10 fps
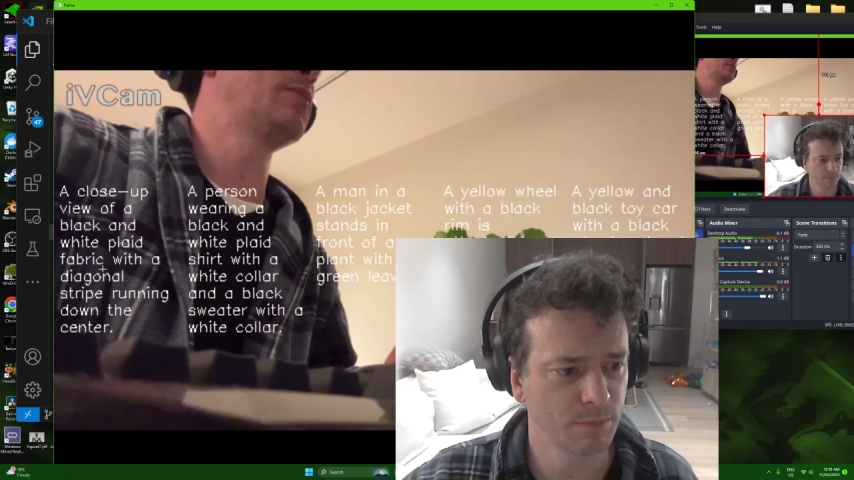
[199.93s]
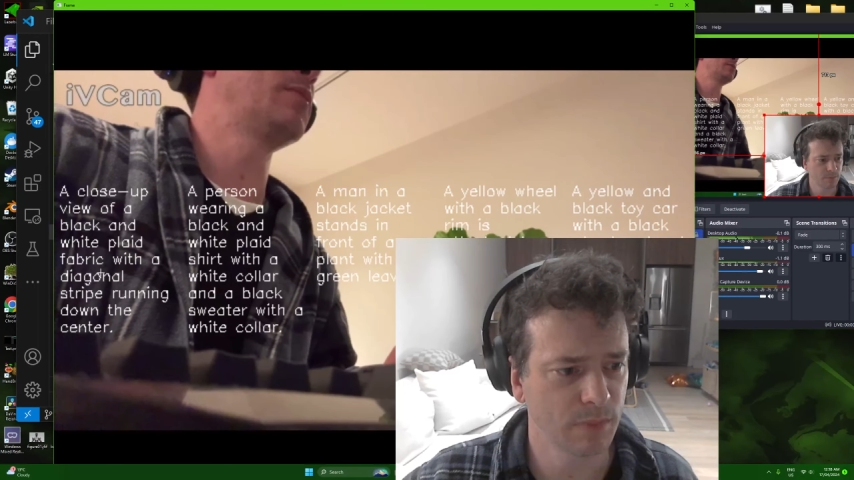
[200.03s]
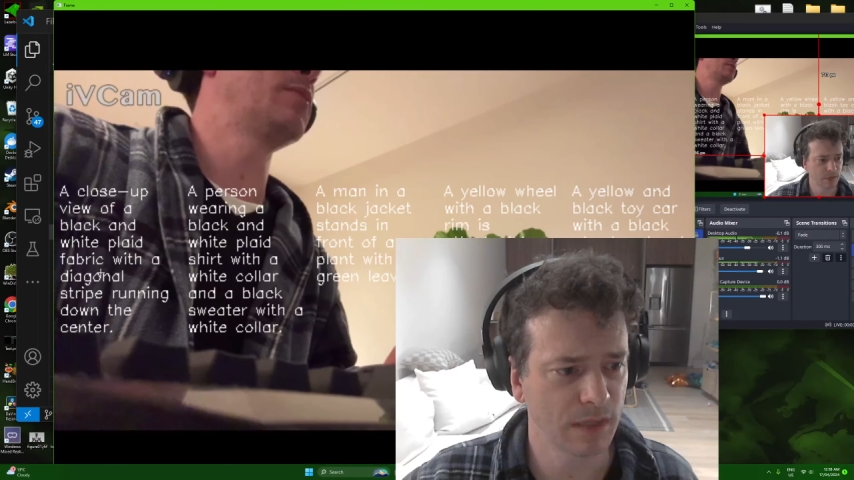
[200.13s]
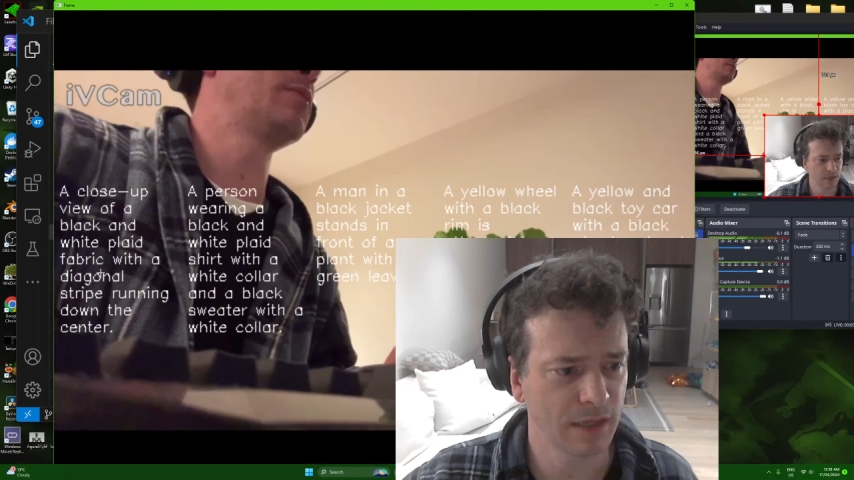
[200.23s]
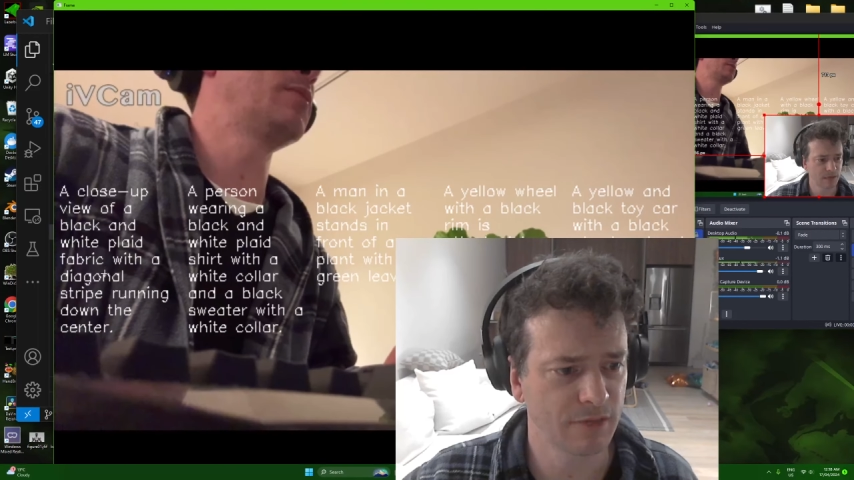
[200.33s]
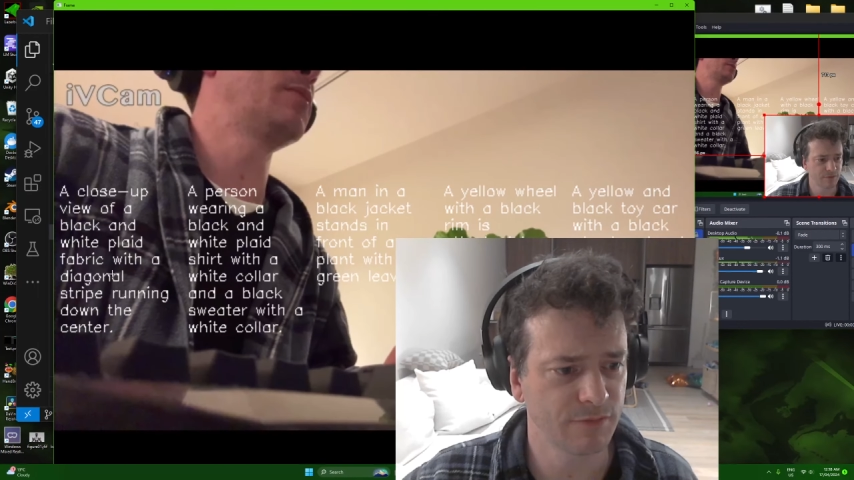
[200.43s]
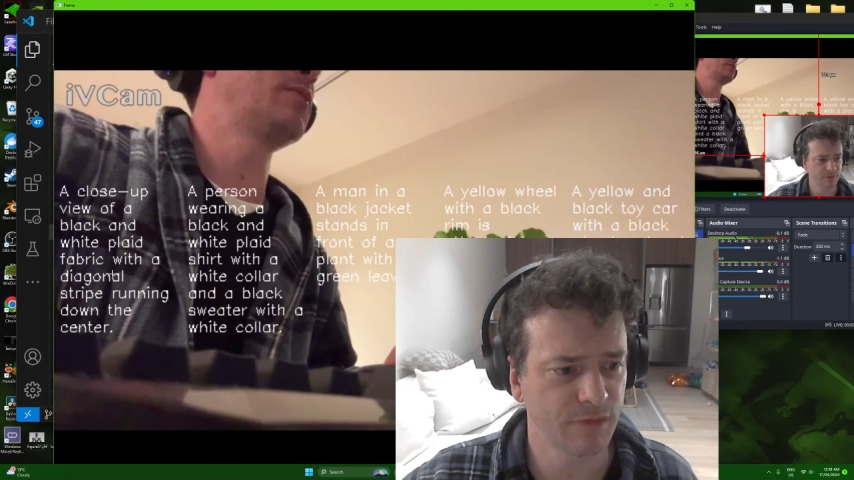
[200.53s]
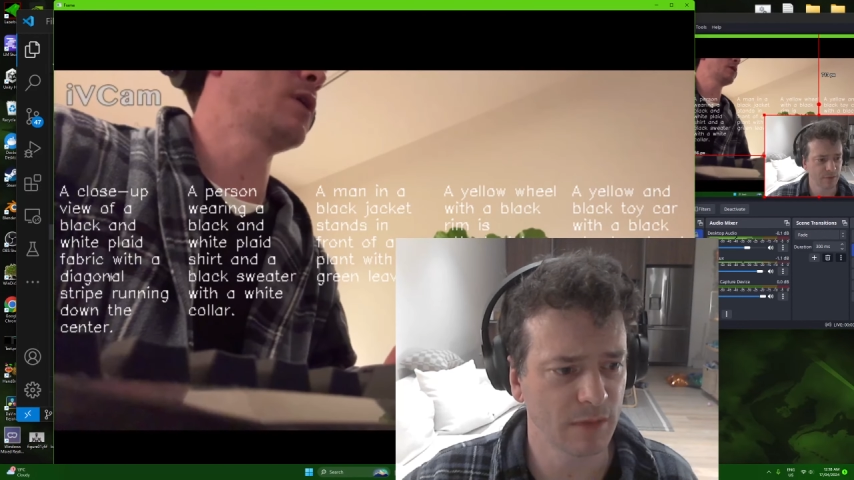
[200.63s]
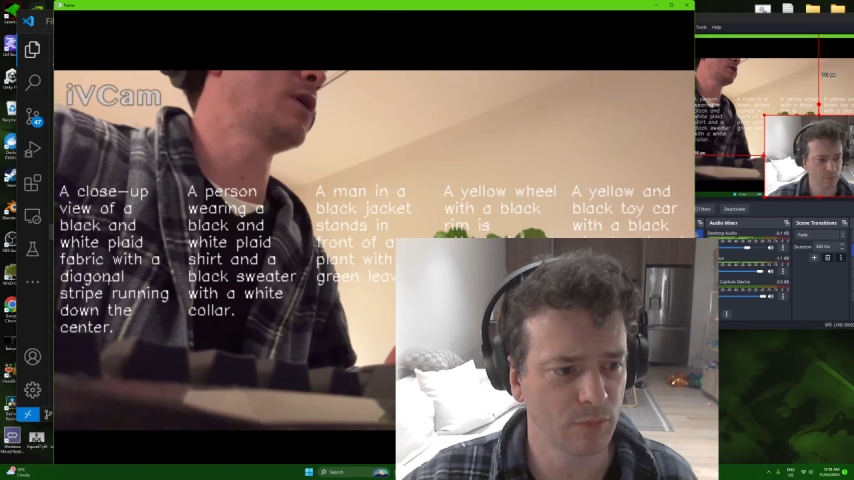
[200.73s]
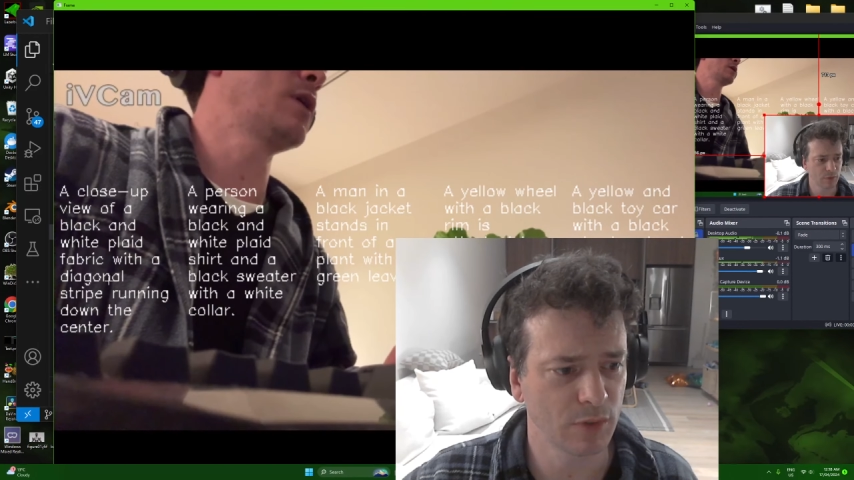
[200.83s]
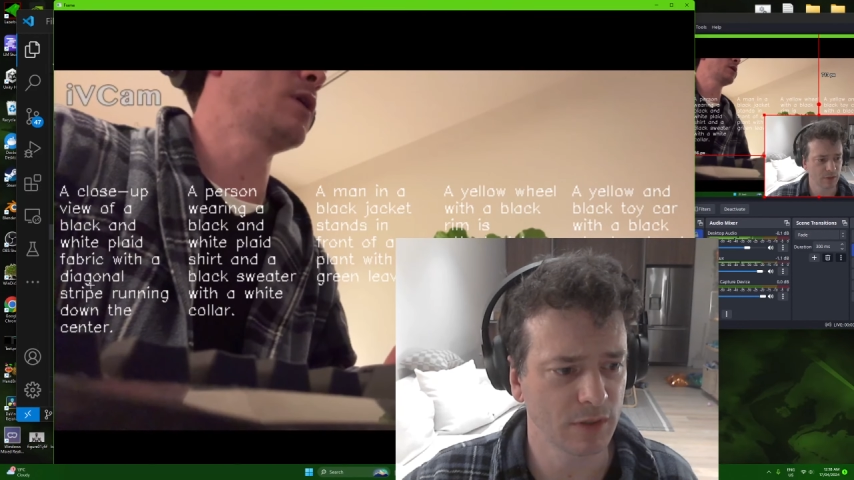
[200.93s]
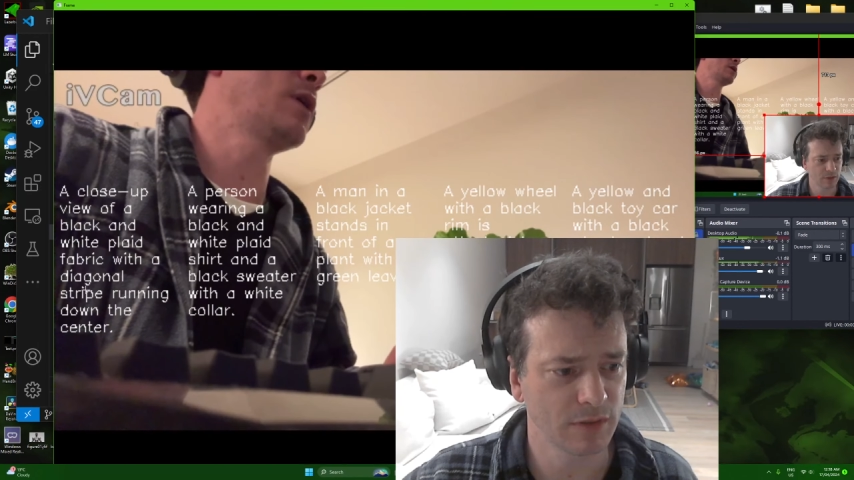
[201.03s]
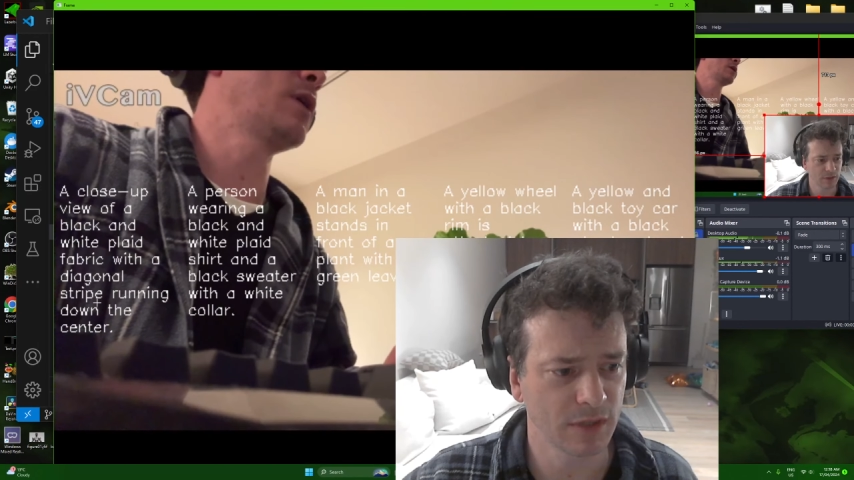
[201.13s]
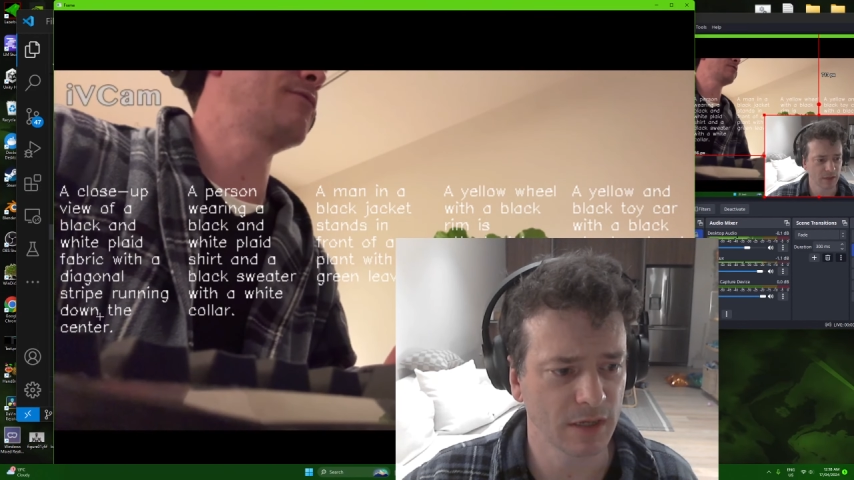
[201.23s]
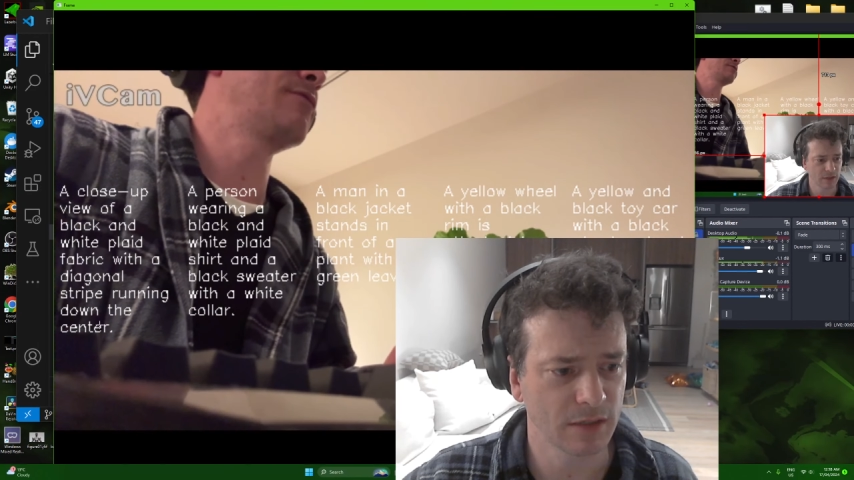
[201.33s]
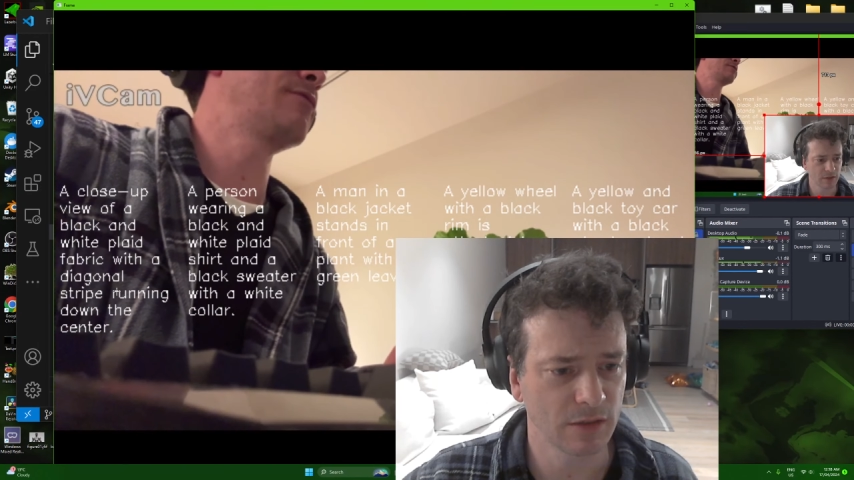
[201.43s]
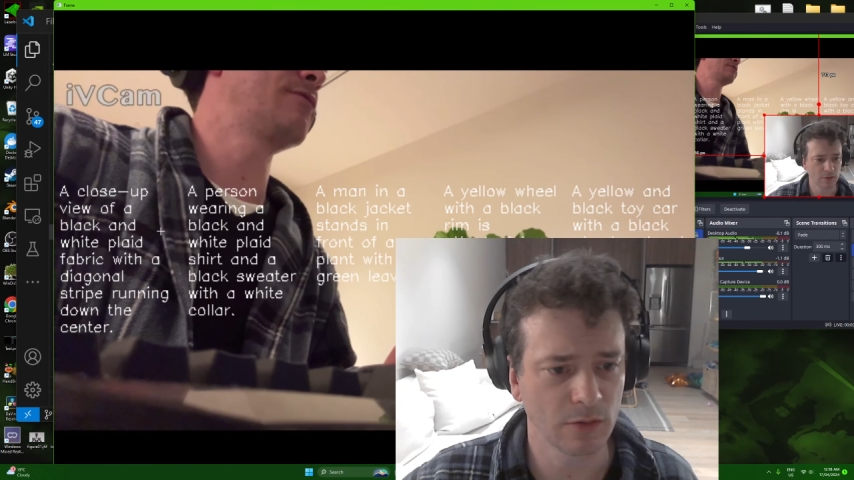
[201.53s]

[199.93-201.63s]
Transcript: plaid fabric diagonal.